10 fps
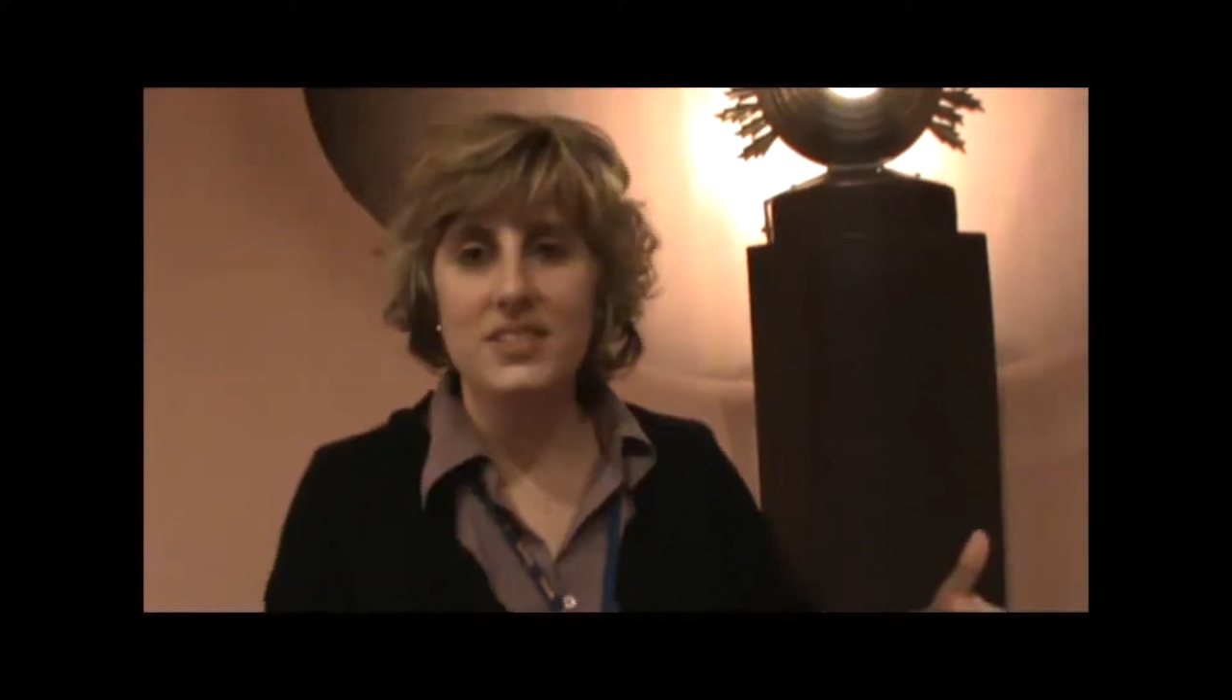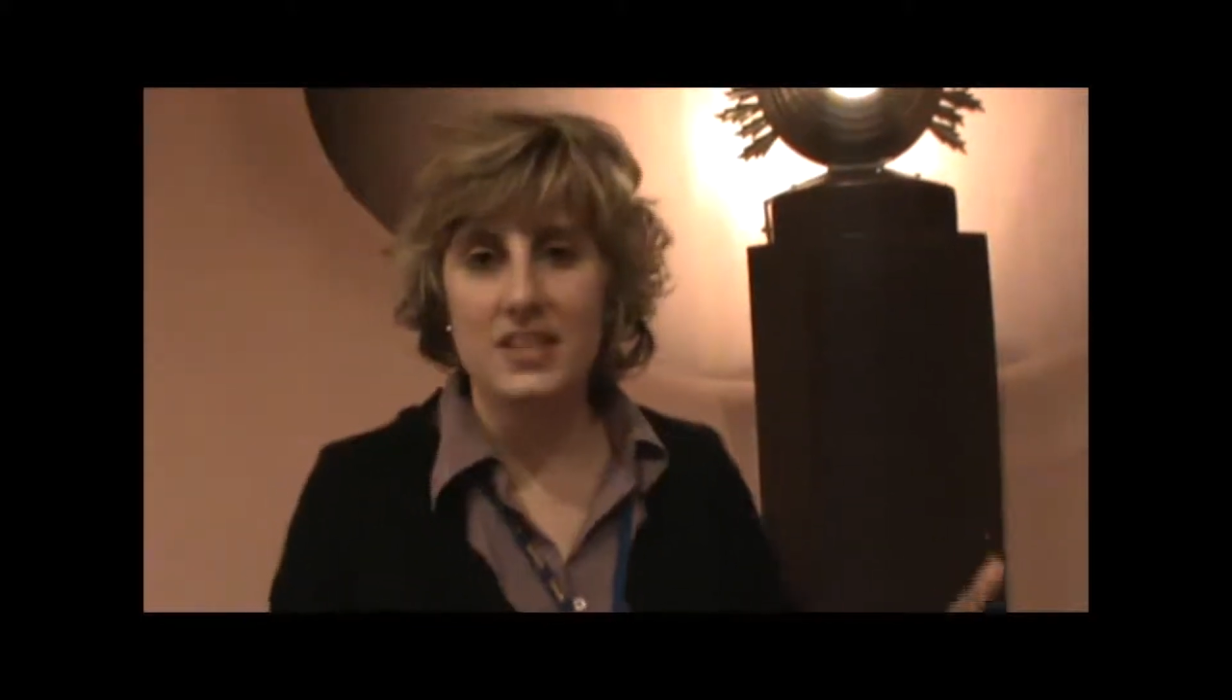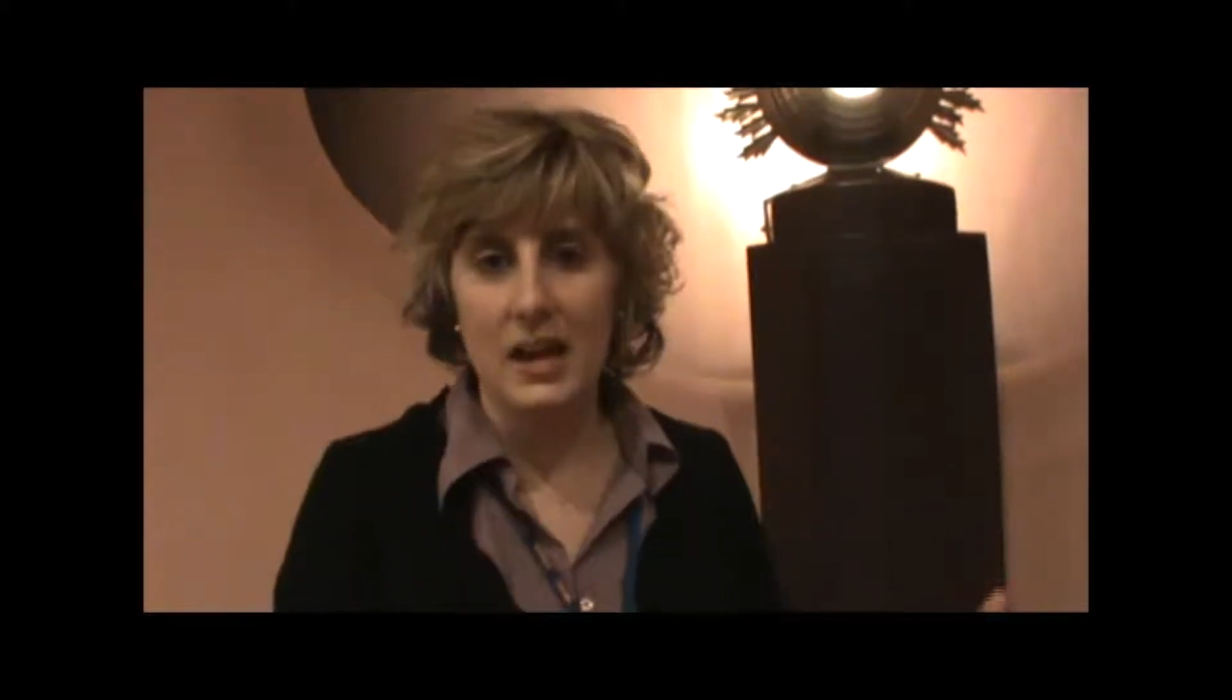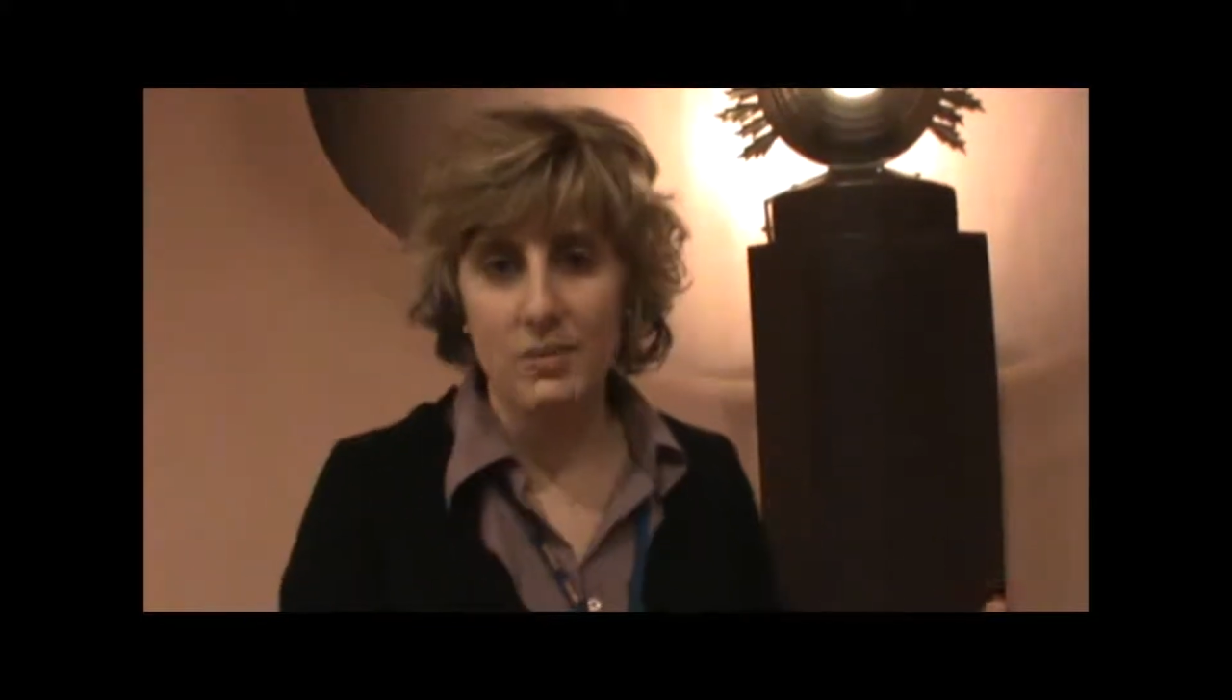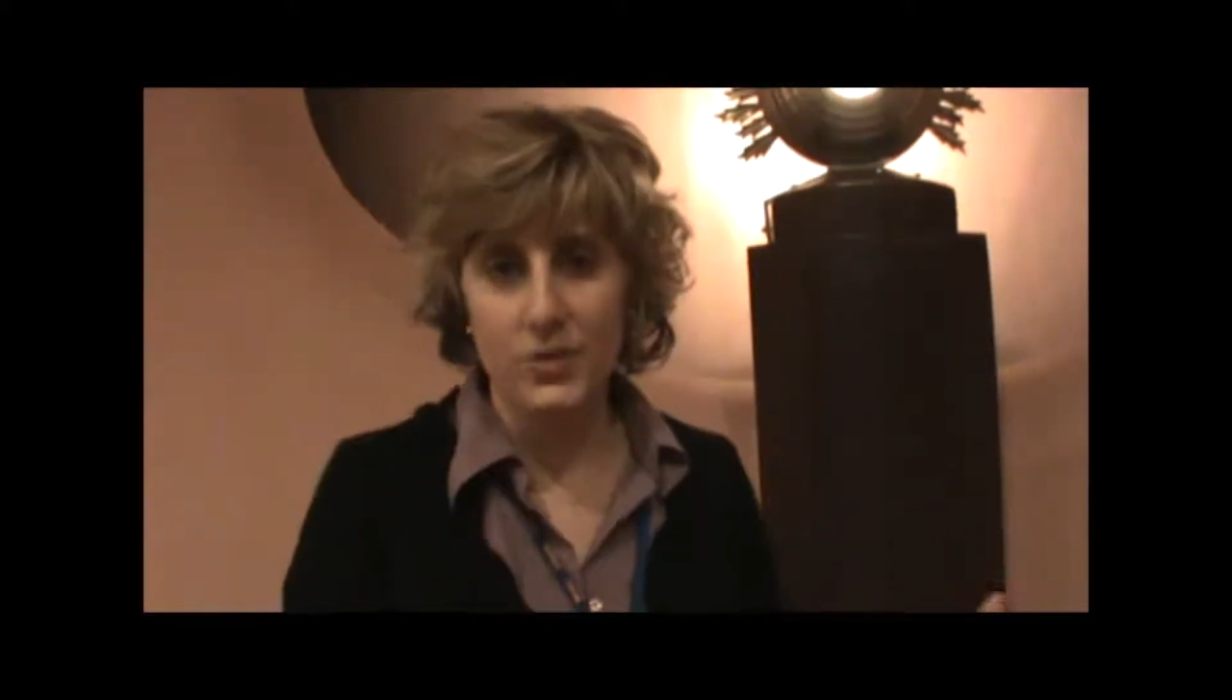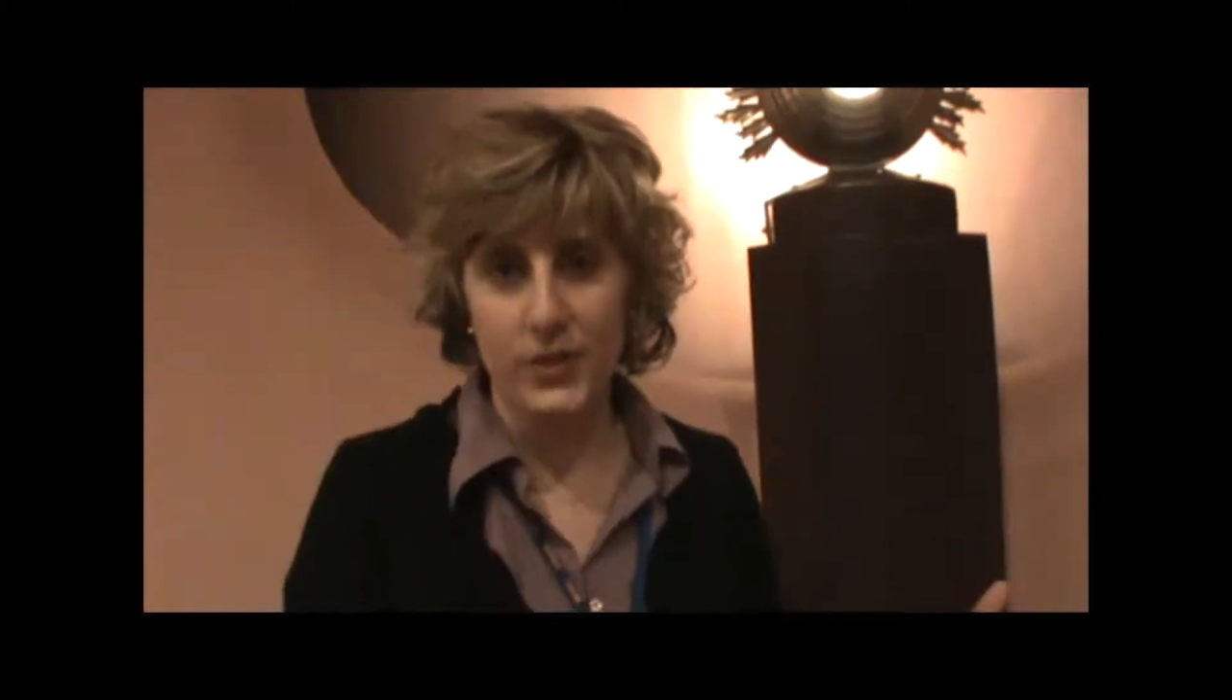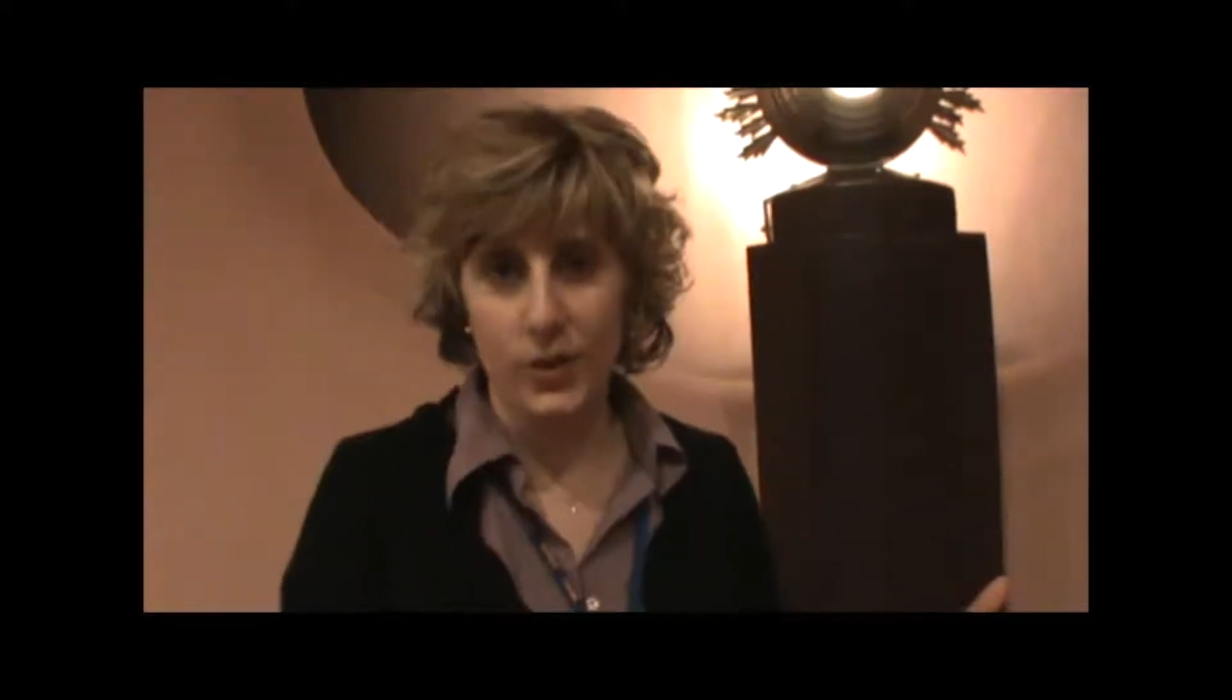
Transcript: these games for